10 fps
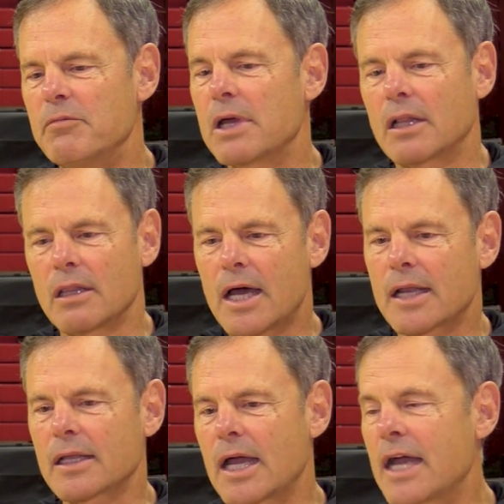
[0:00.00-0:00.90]
met a lot
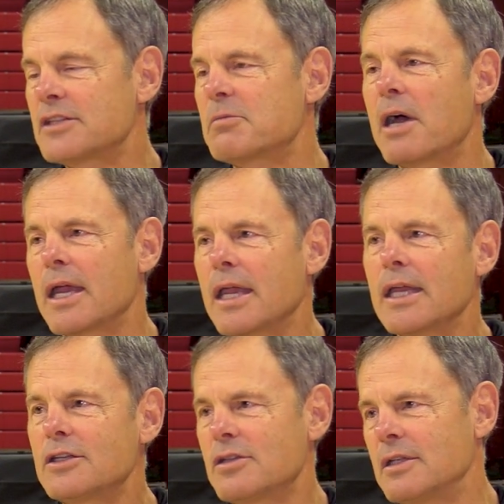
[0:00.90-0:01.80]
of guys my
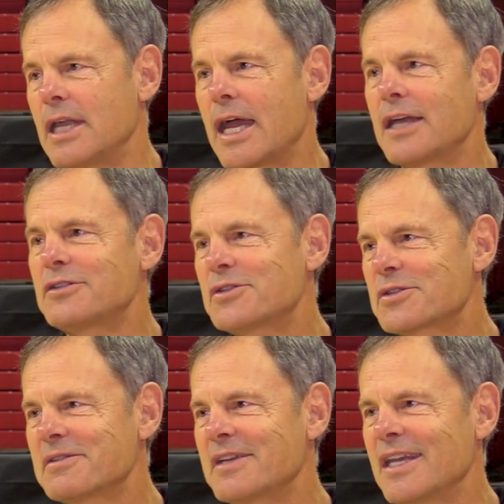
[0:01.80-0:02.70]
age, the
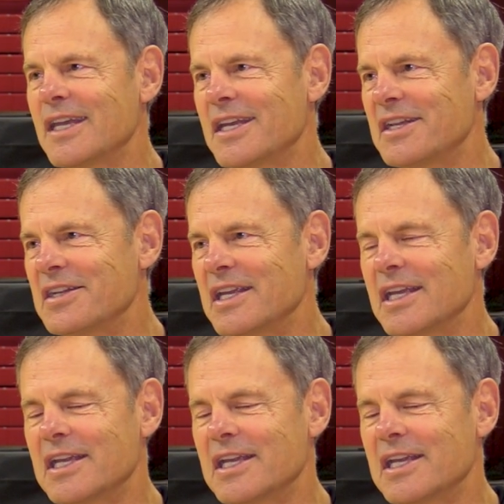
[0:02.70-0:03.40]
dads, and